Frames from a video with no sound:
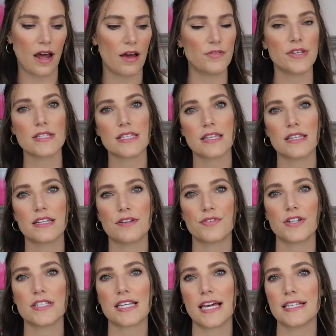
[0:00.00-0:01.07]
Obviously the
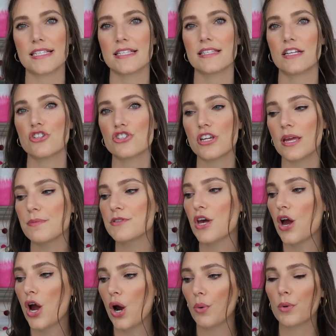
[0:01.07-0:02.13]
different sizes and shapes
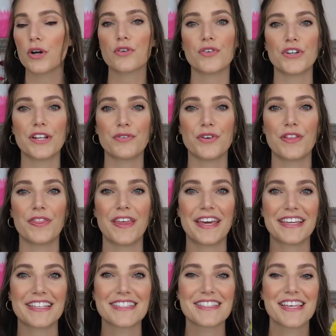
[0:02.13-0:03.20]
work for different
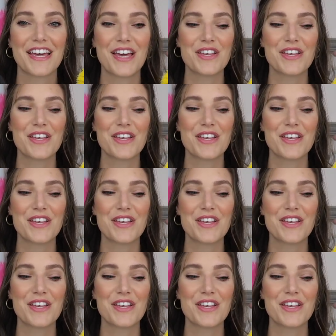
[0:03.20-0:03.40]
things.